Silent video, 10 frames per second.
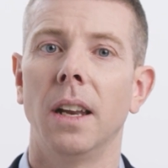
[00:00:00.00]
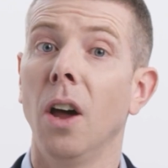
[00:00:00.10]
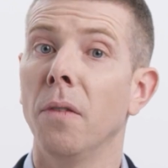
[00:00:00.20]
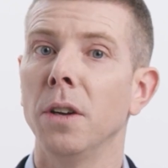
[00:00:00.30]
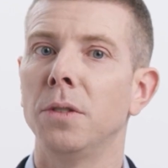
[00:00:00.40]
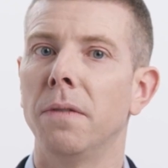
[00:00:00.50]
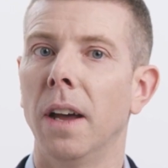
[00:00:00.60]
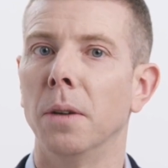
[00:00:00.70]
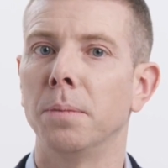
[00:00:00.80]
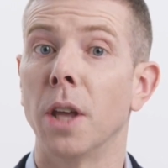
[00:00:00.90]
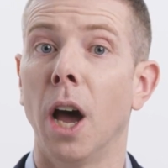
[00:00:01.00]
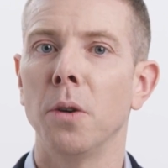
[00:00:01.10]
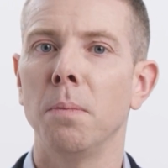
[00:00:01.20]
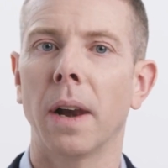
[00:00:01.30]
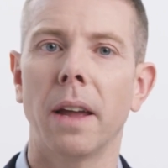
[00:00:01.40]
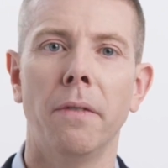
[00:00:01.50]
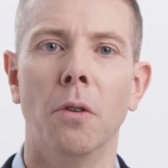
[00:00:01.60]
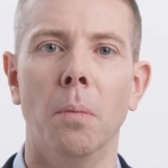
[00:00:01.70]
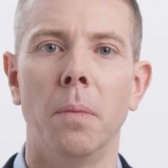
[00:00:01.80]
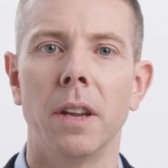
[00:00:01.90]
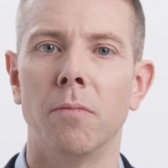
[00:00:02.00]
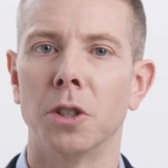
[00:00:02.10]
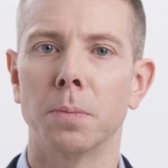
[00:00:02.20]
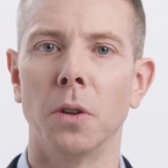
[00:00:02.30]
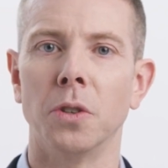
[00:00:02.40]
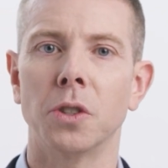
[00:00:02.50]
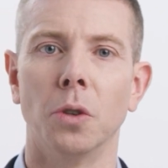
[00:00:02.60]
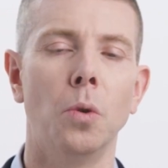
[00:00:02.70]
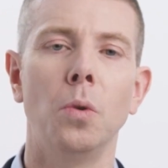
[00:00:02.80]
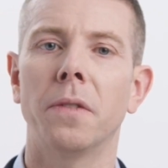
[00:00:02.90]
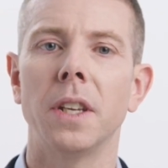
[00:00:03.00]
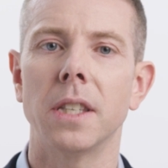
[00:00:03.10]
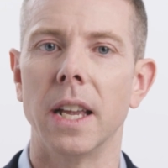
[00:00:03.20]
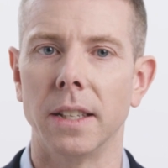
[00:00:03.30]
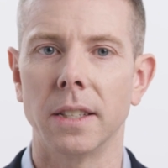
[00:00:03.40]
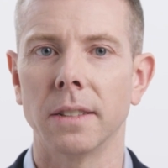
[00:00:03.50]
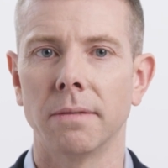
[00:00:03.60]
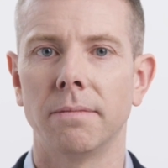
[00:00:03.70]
Lawo developed the Home platform in response to all of these needs.